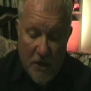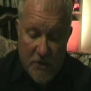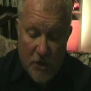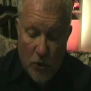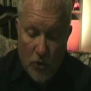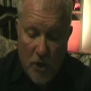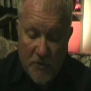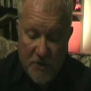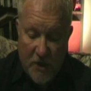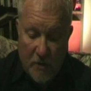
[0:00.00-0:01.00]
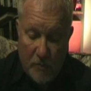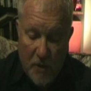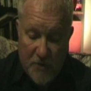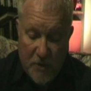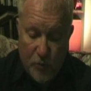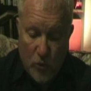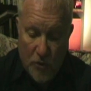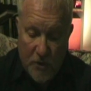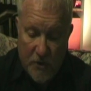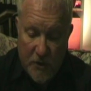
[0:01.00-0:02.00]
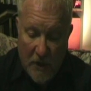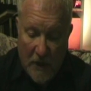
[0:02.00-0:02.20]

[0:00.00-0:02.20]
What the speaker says: So coasting, most important.